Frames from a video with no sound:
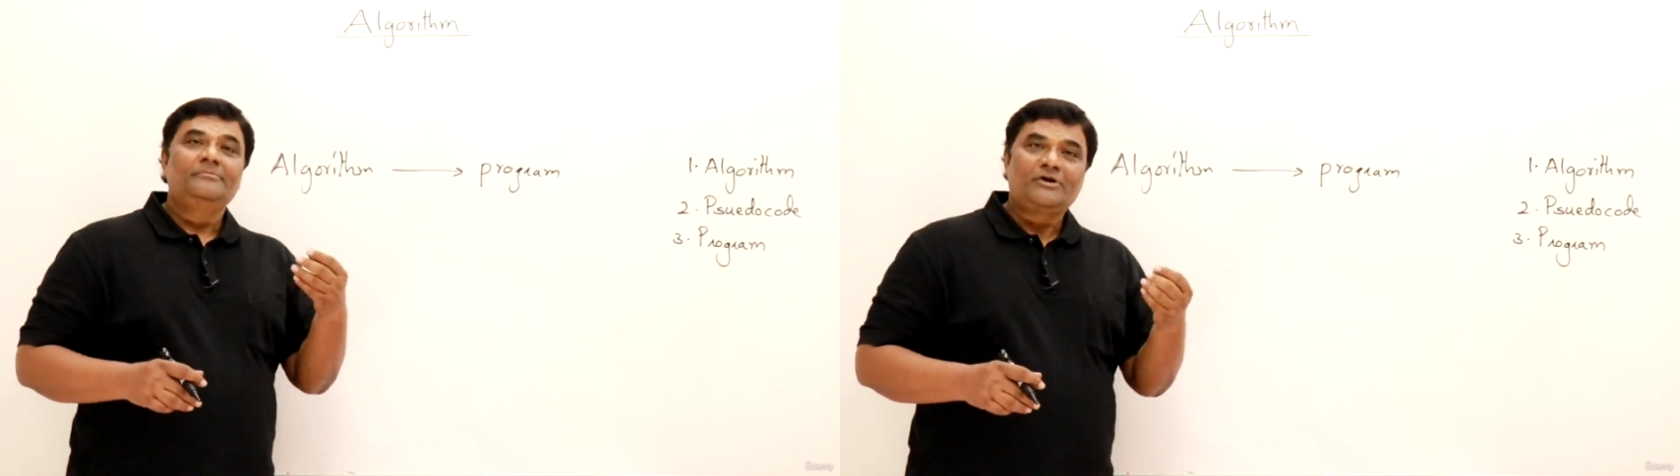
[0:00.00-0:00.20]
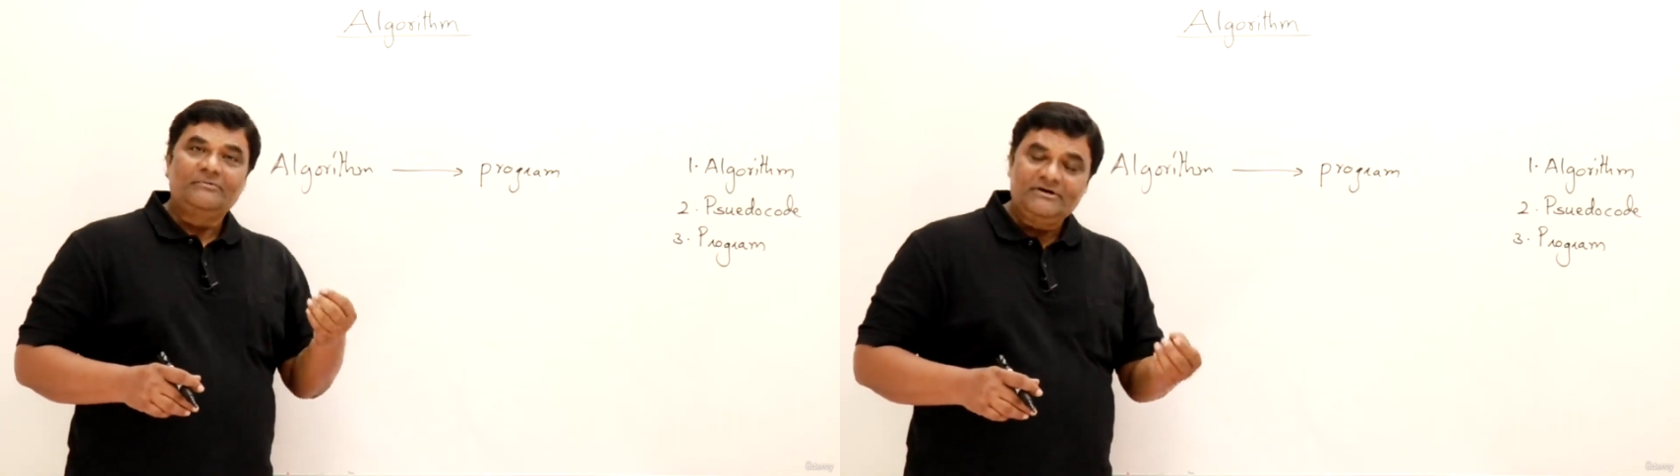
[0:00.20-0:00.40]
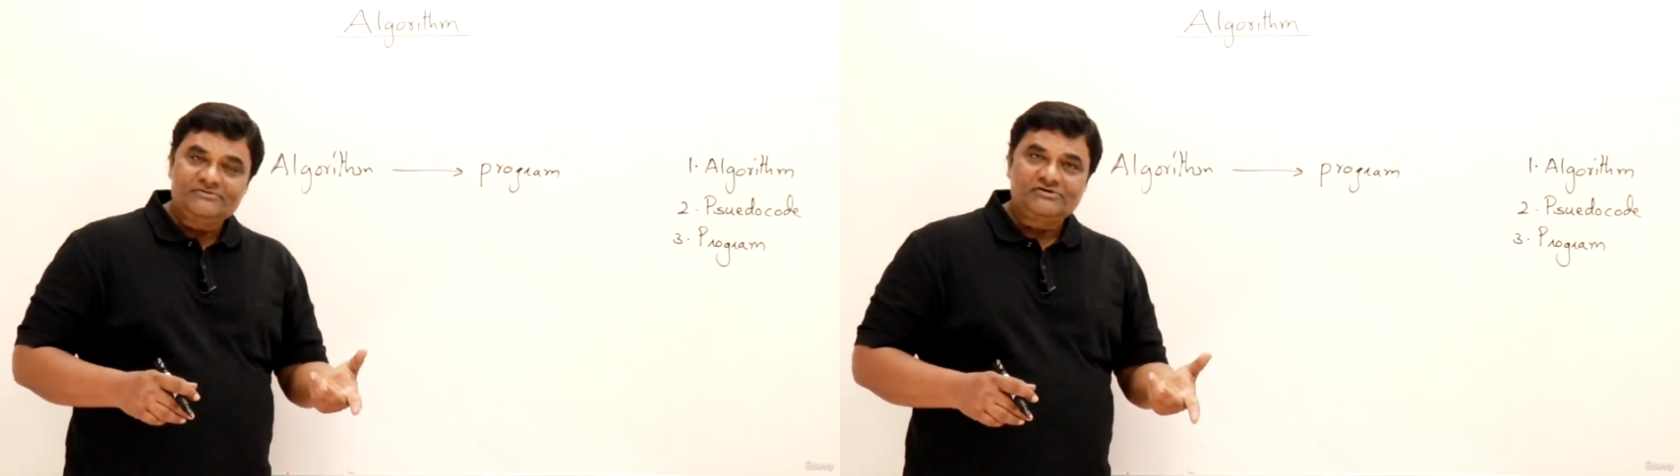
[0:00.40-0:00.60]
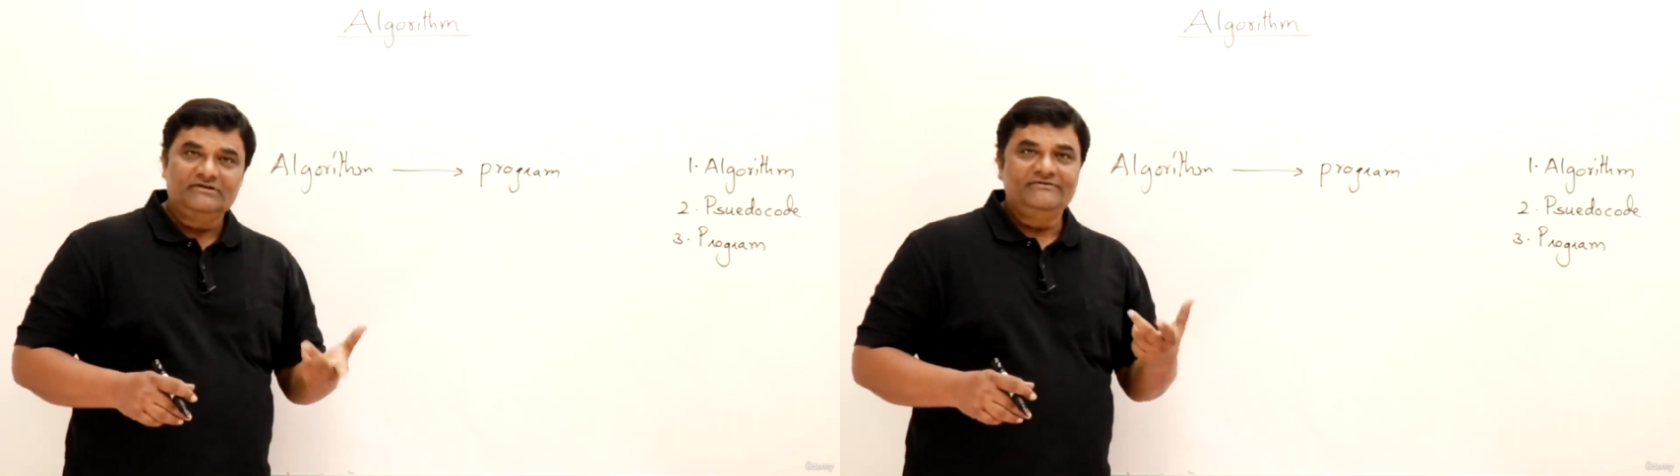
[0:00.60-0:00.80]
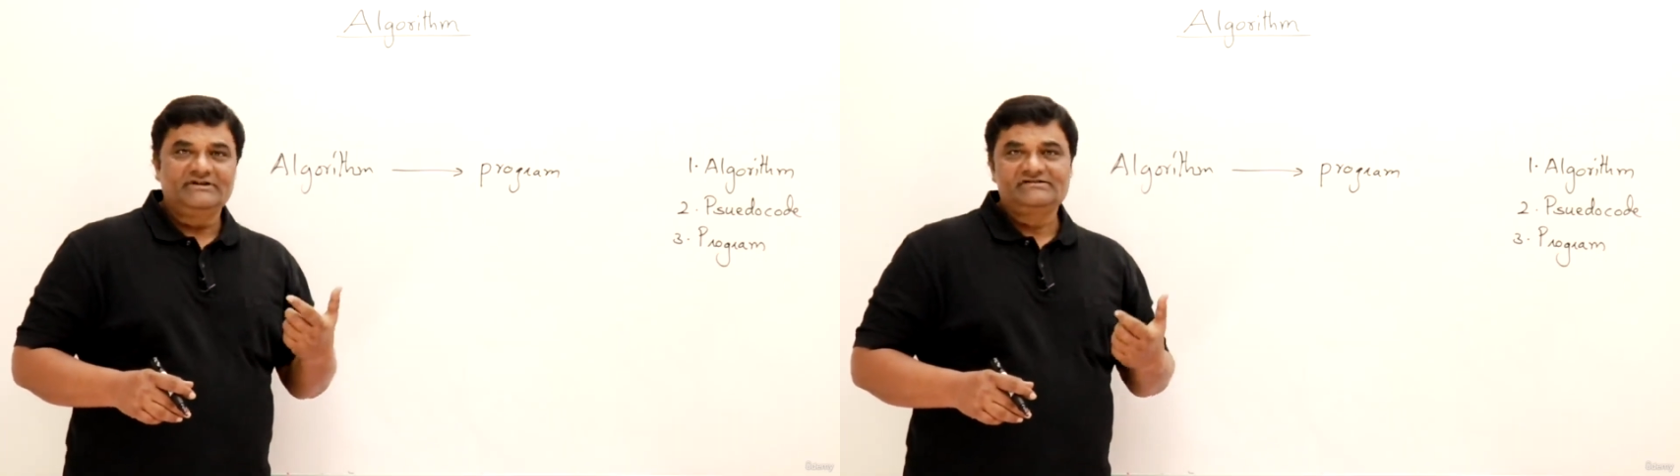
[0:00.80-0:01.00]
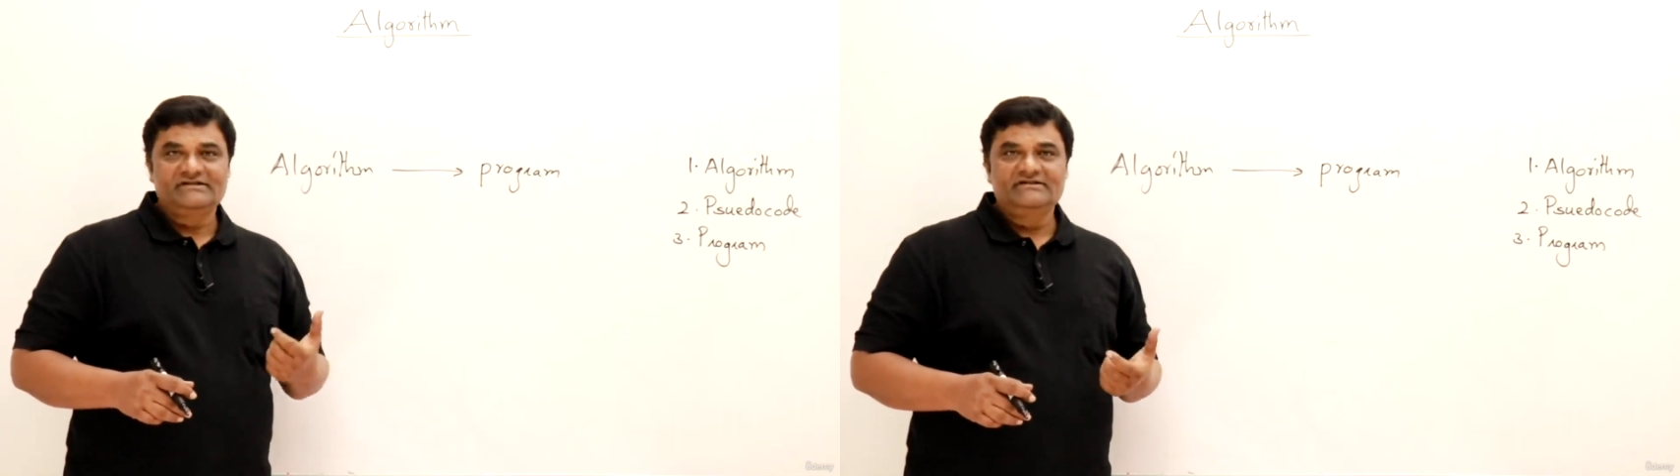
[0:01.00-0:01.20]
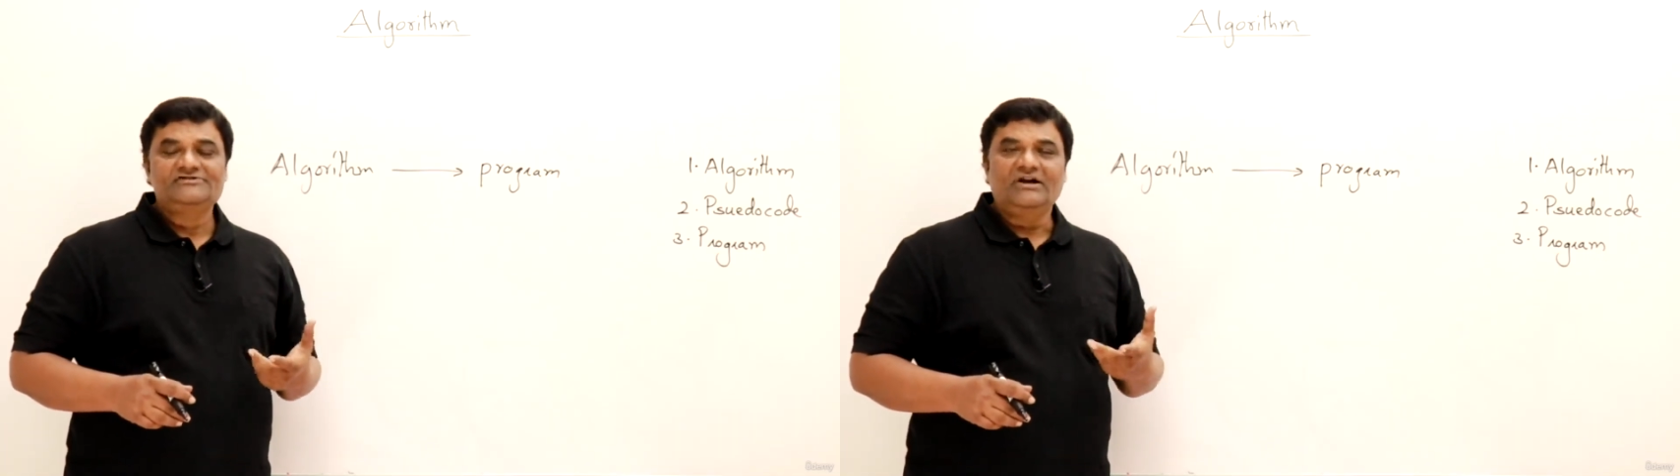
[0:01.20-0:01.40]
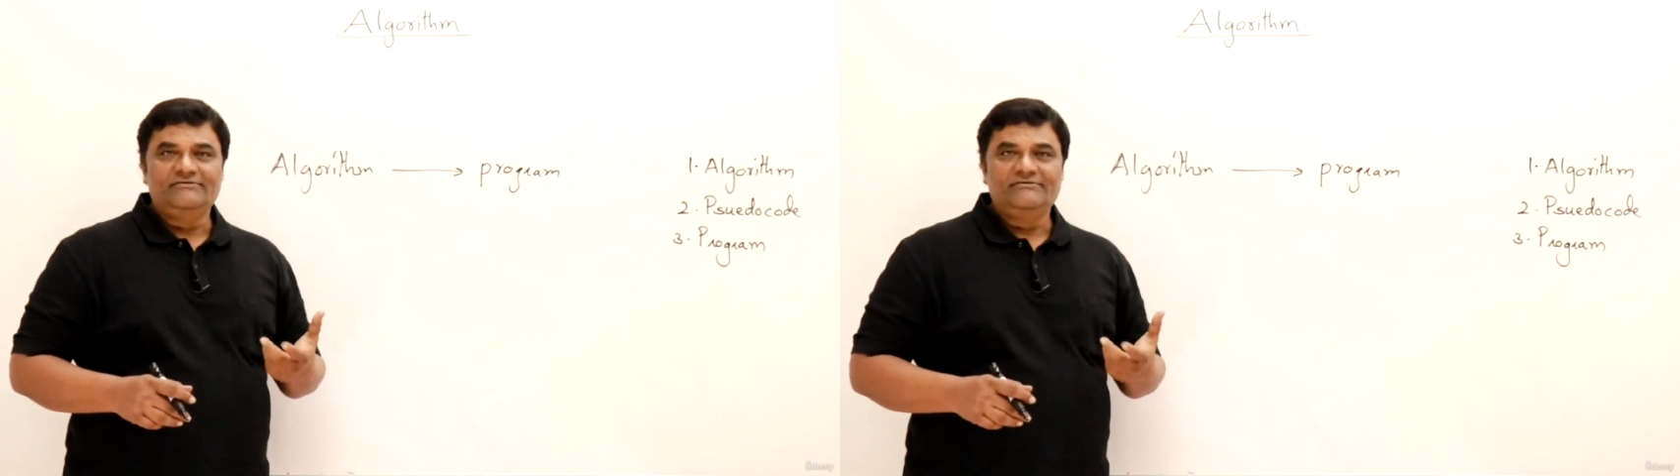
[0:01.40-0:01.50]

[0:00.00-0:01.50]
problem solving skills,